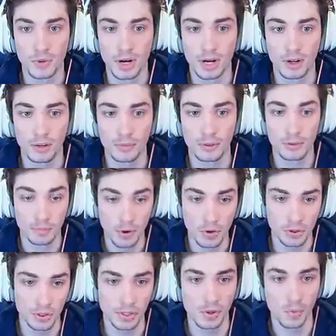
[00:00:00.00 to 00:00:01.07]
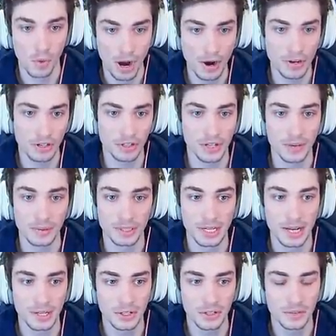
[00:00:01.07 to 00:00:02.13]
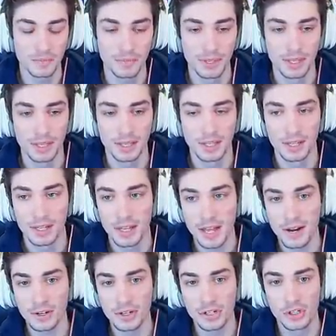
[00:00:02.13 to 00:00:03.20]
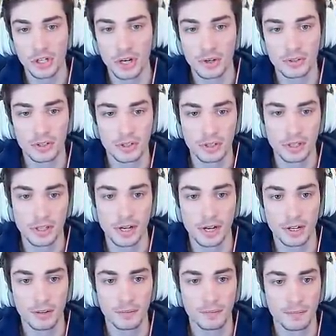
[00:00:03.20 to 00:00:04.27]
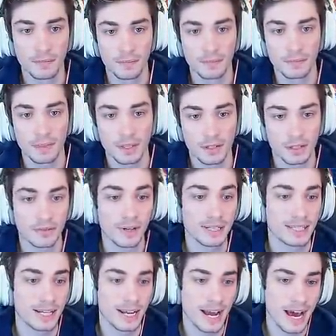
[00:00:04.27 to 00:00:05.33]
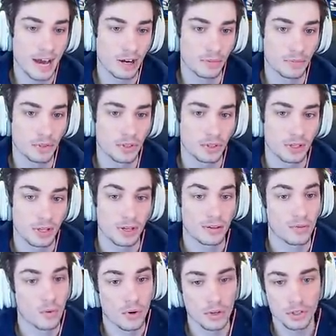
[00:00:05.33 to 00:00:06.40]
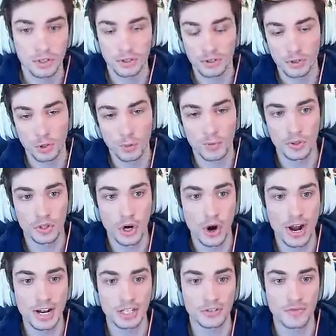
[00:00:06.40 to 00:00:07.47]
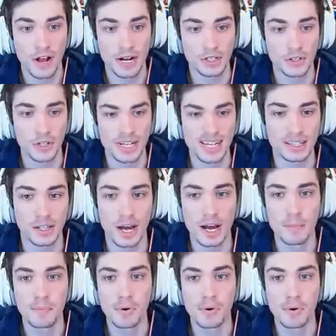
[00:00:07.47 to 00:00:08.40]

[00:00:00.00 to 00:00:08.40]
well, but mostly awareness, I would guess. Aaron Jones is in there, Davante Adams, of course, superstar X Factor Eli